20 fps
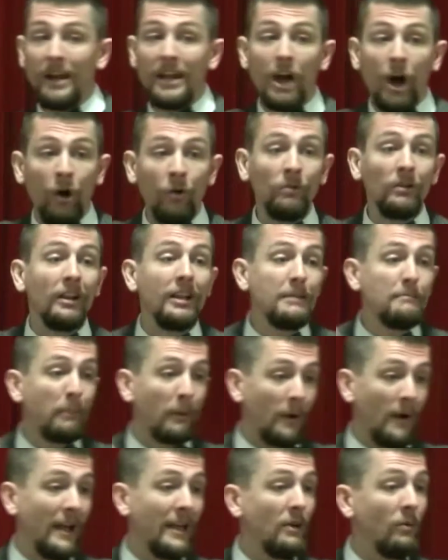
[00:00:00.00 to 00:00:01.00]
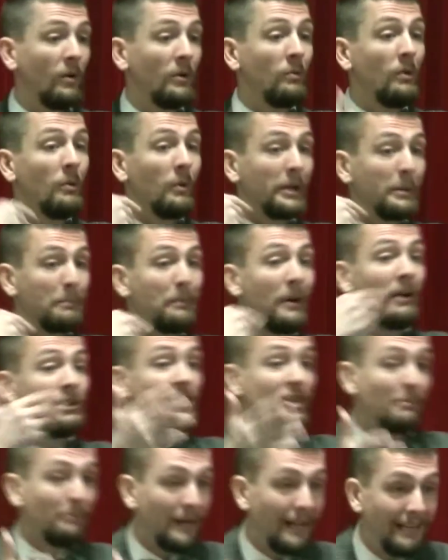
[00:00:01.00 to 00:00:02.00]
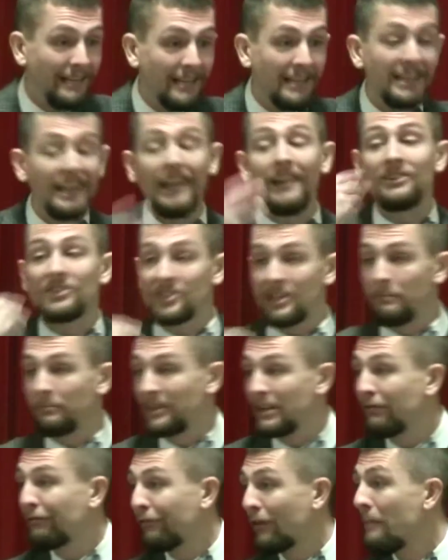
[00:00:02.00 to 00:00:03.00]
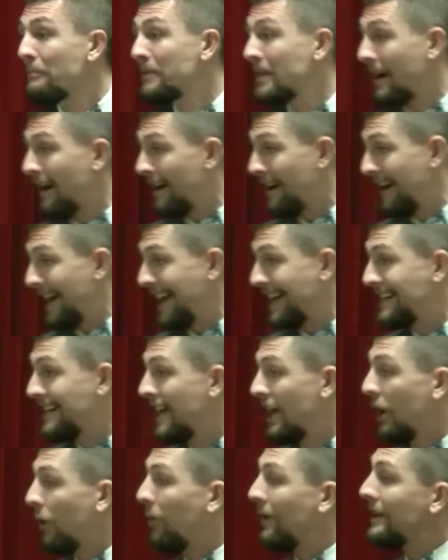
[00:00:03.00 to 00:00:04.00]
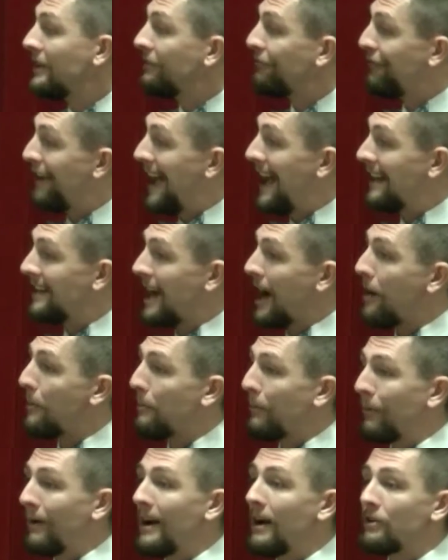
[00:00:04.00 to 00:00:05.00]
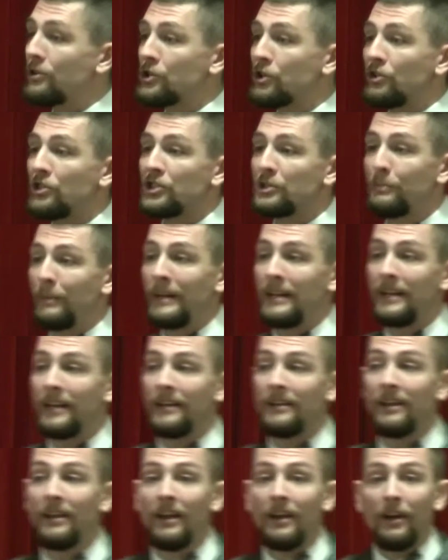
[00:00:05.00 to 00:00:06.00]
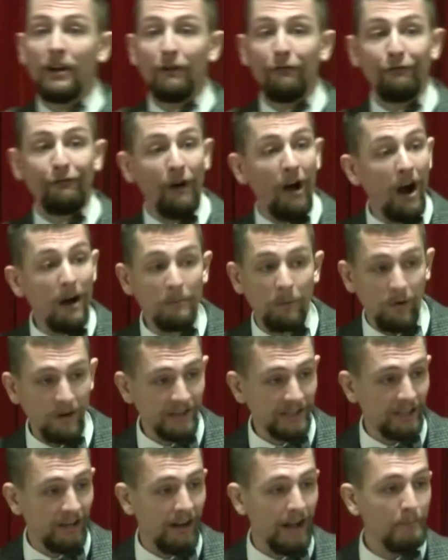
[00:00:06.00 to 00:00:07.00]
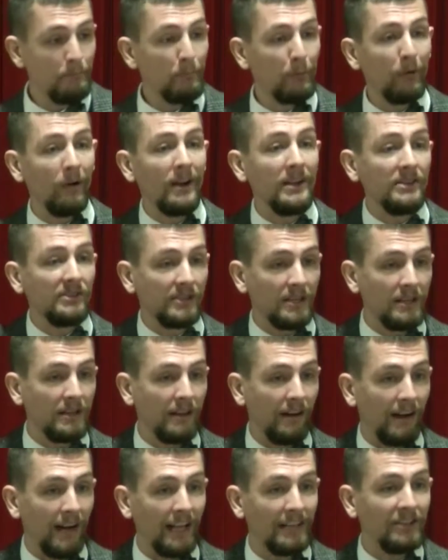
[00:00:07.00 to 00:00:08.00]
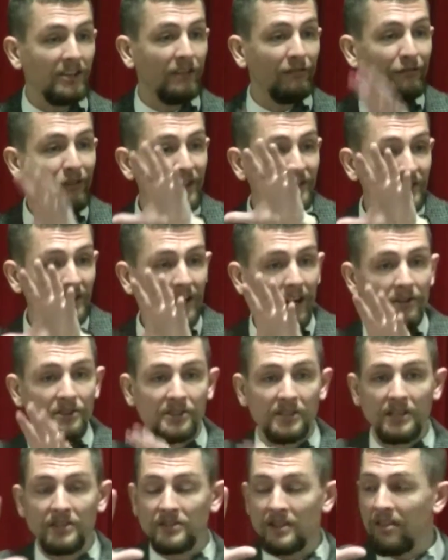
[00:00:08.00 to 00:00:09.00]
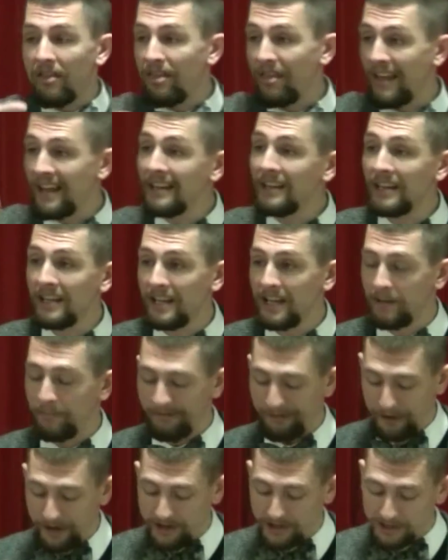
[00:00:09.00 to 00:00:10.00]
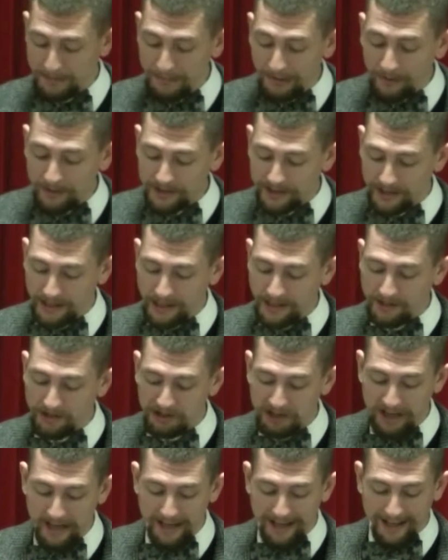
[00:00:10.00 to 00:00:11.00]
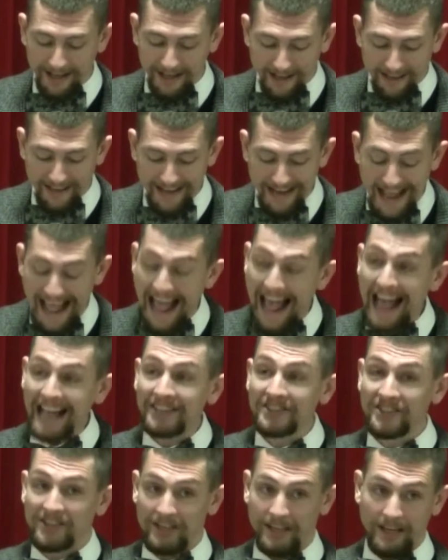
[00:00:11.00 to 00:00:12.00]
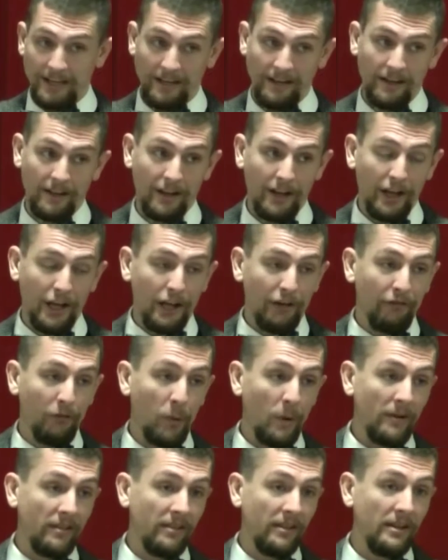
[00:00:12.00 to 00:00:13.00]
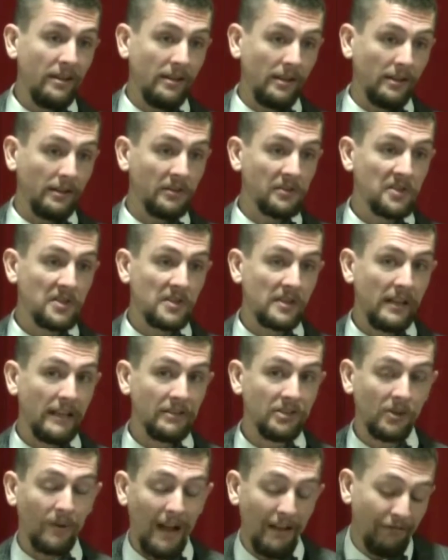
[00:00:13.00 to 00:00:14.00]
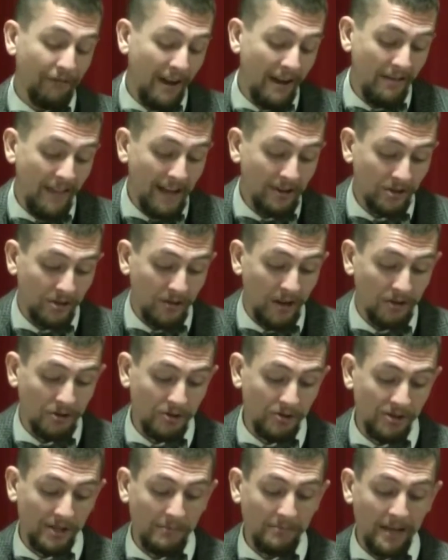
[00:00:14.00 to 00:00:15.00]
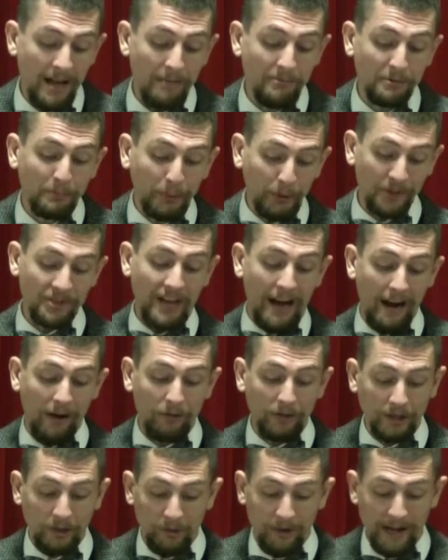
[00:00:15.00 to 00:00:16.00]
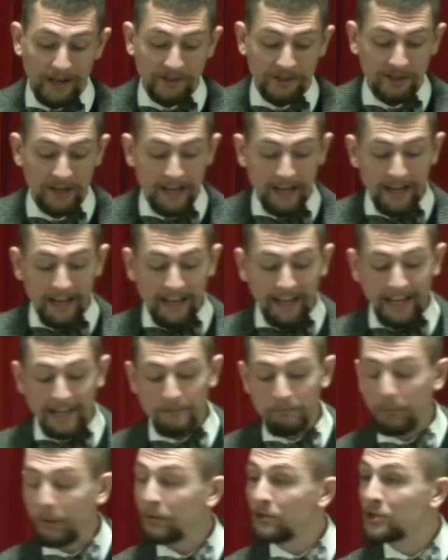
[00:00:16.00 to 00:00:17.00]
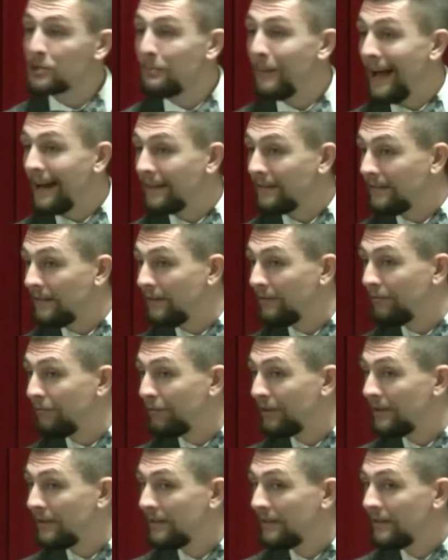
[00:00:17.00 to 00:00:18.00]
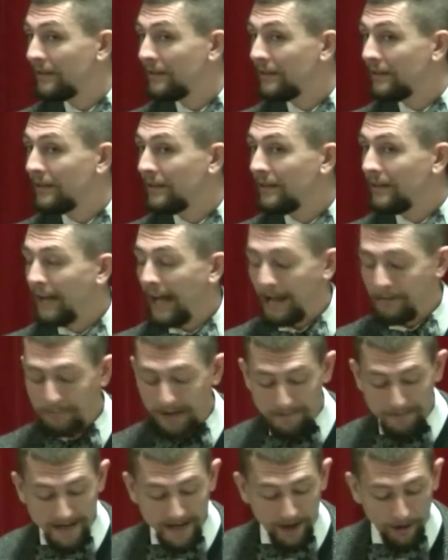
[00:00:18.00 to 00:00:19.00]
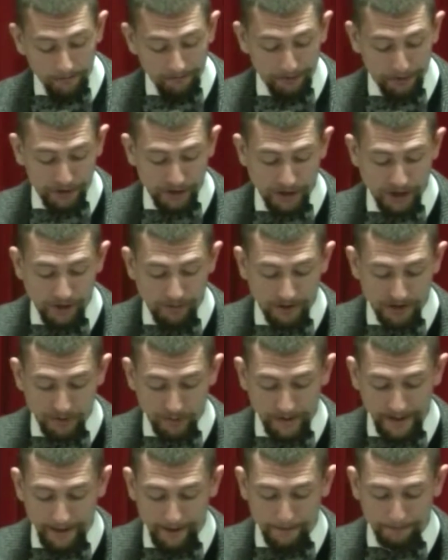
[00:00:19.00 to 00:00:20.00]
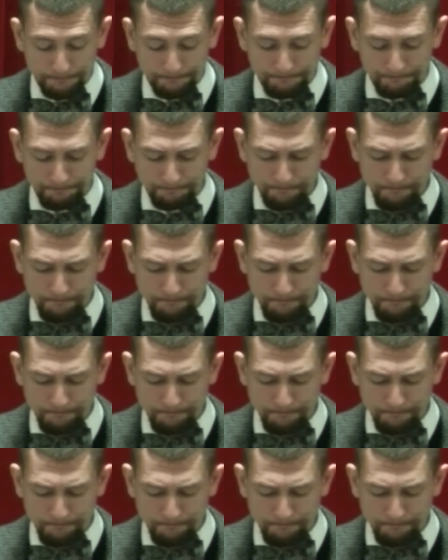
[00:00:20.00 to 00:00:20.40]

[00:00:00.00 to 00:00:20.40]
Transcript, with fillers: We only pray when we want to punch a button and get something from God, when in fact our prayer should spend far more time praising God, confessing our sins, and thanking Him for His mercies than asking for things. And so I find that structure sometimes puts our requests in perspective and may be helpful to you as well.